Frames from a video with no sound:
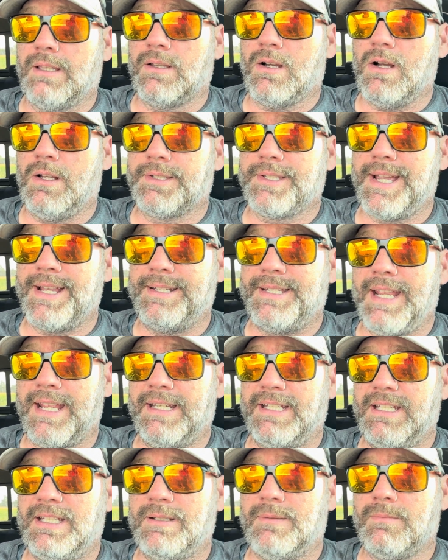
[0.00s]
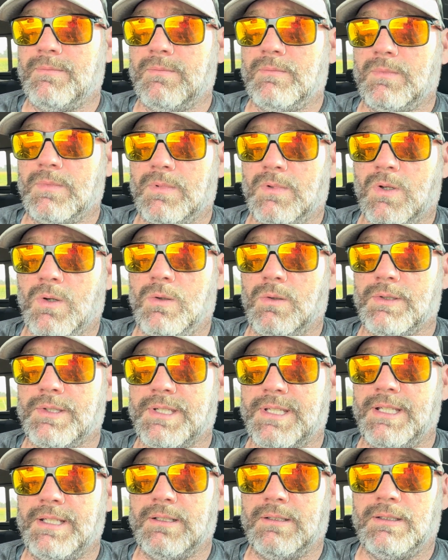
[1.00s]
all titanium cold
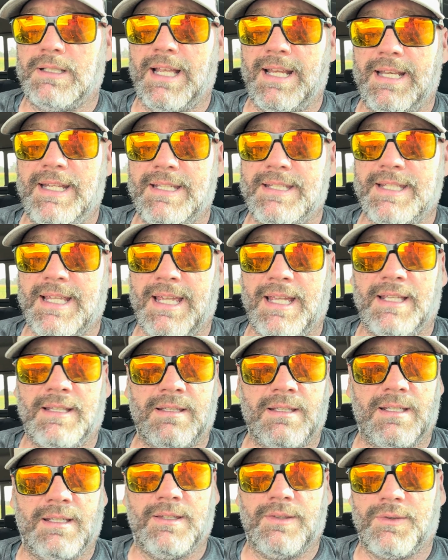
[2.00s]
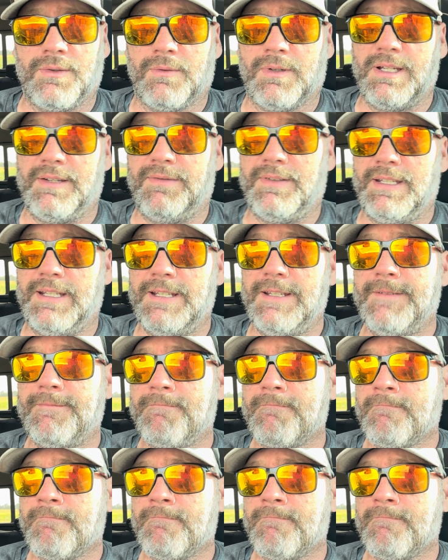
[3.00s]
steel 8010 in 3V.